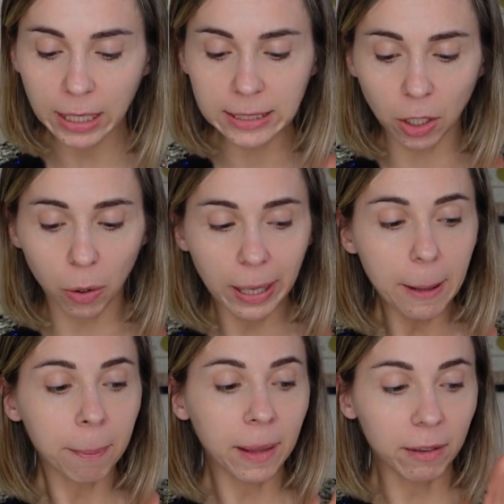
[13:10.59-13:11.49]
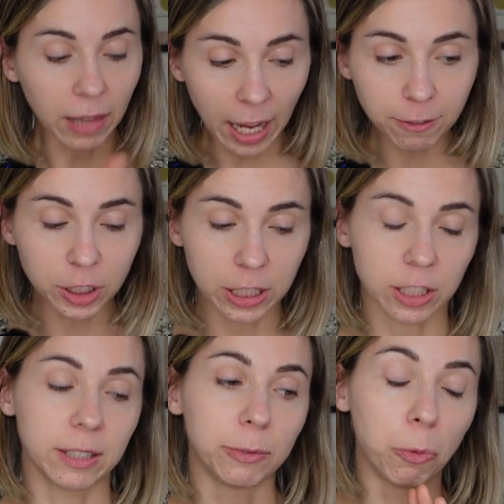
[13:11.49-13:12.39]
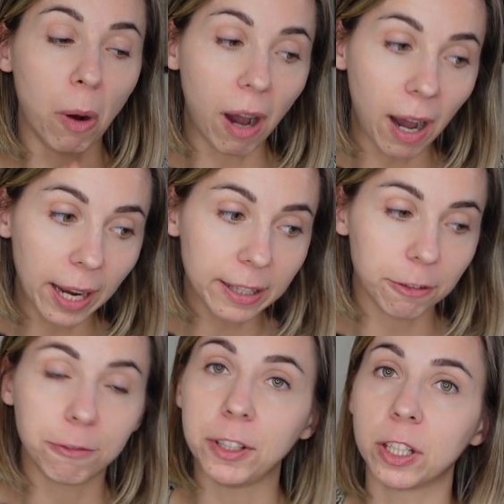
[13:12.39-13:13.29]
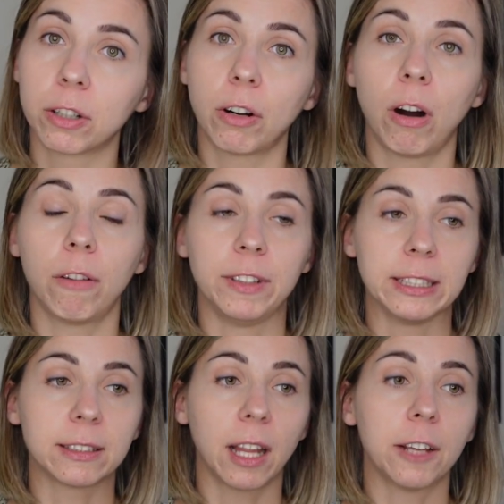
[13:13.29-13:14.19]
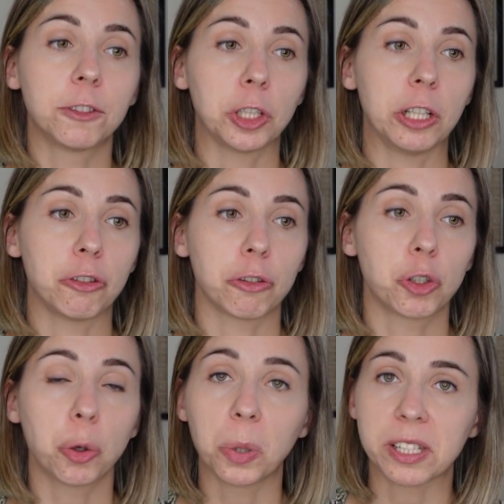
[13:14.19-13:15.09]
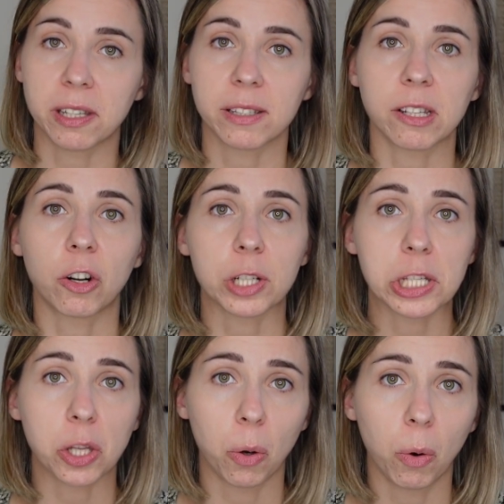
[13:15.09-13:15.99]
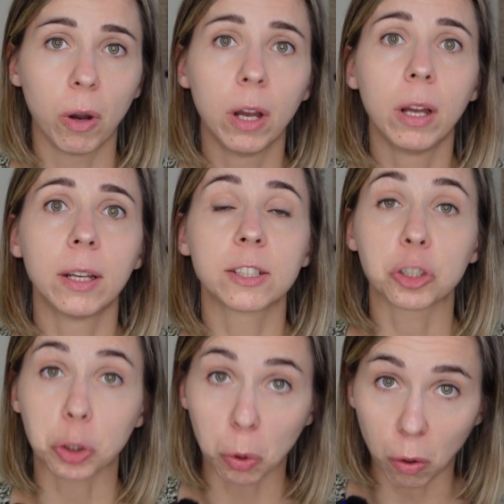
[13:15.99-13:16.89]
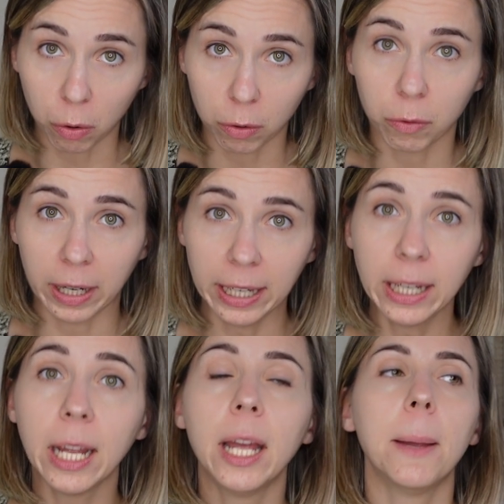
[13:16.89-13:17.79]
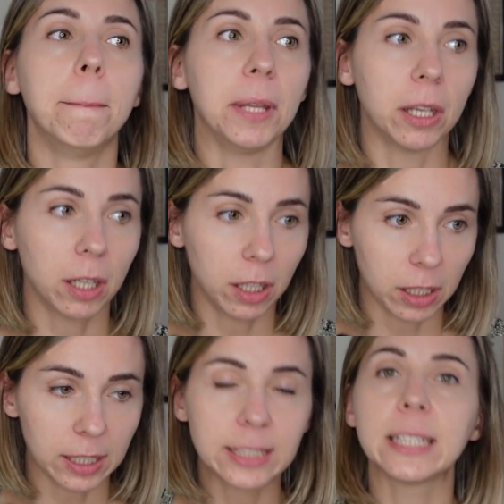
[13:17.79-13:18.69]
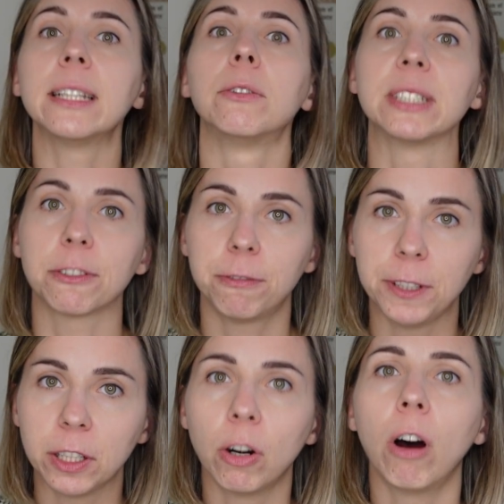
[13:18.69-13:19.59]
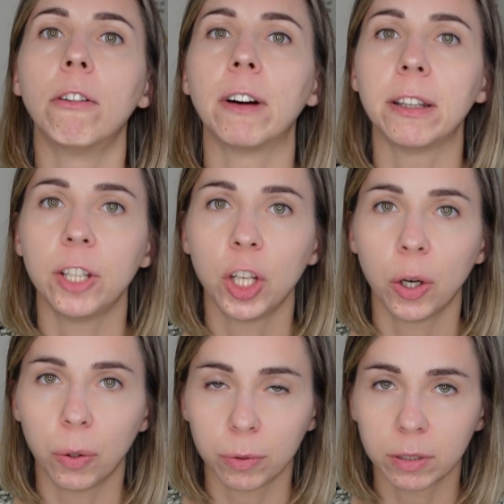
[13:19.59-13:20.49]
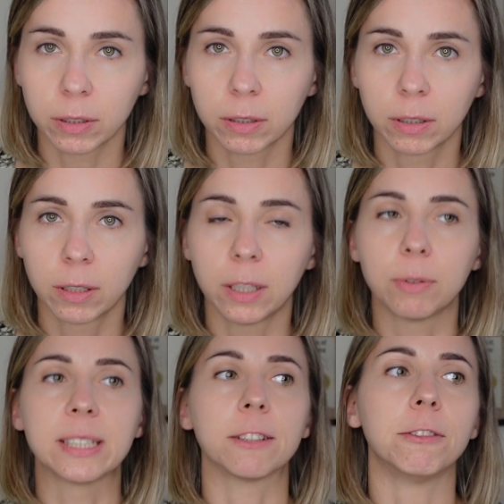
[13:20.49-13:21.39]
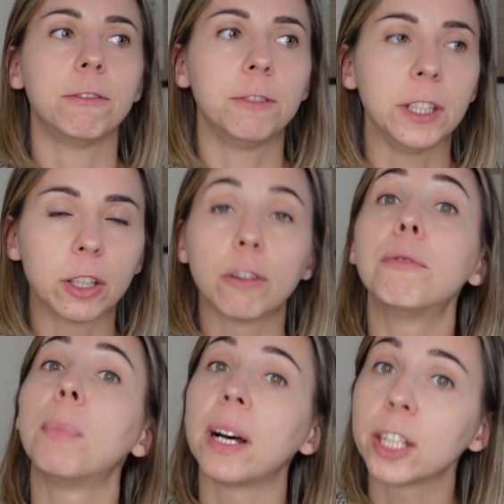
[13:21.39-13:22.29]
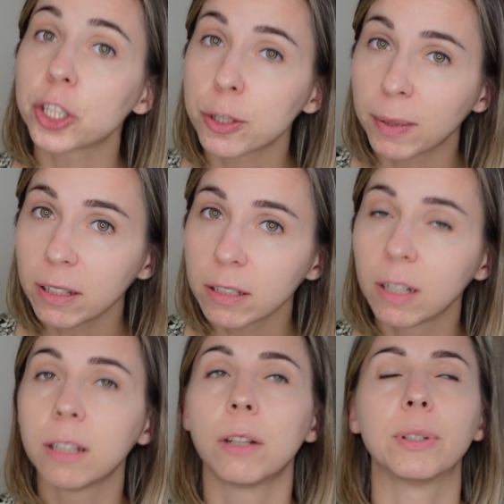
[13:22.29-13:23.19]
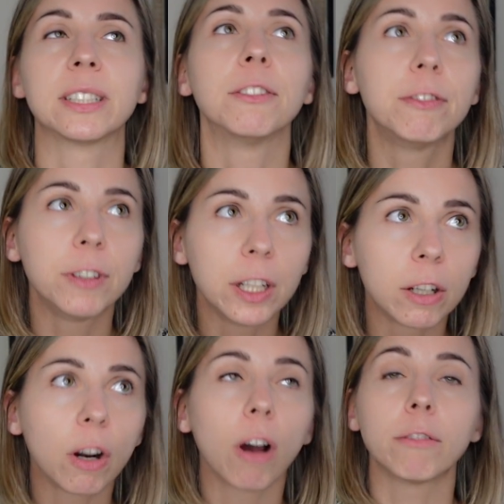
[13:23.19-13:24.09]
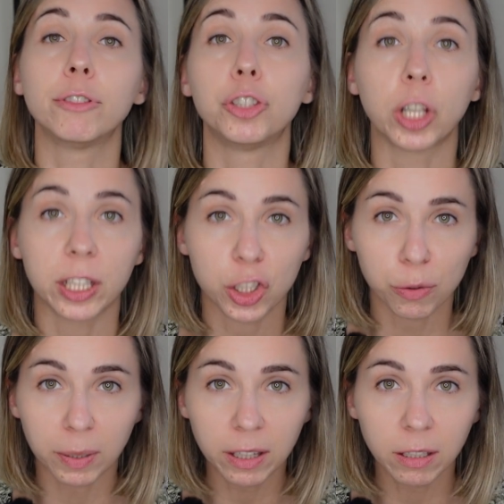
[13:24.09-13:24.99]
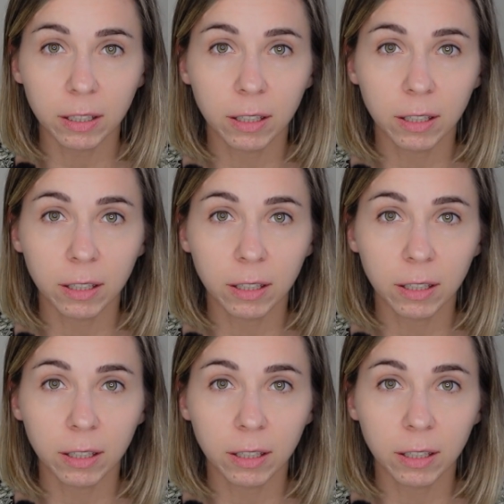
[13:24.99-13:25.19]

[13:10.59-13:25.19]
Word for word: So life-changing, why the fear of these life-changing choices are so strong, right? Because there is a fear of unknown. There is a fear of punishment. There is a fear of judgment.